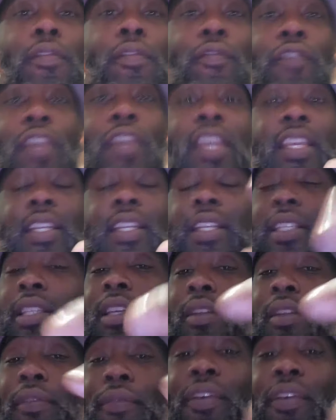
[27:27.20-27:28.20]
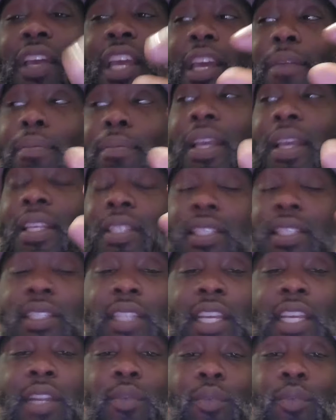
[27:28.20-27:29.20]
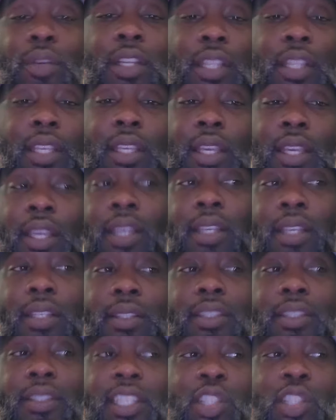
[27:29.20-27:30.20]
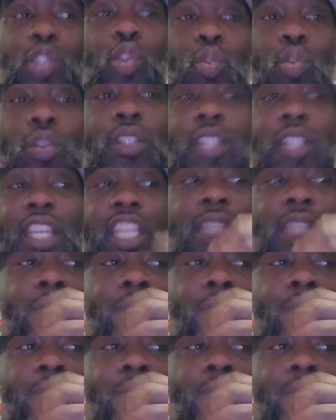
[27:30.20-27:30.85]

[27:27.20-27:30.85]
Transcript: feeding into the fan base instead of really just doing things